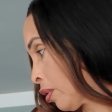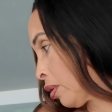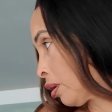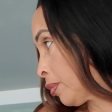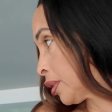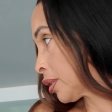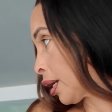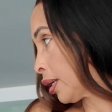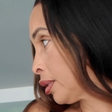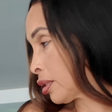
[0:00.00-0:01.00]
Now
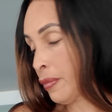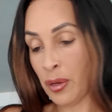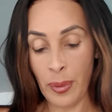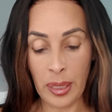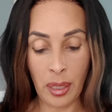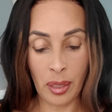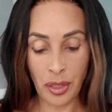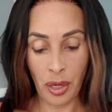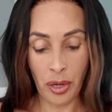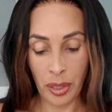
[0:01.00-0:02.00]
biscotti's gonna be ready to
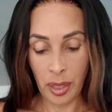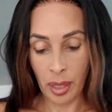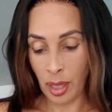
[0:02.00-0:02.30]
turn in a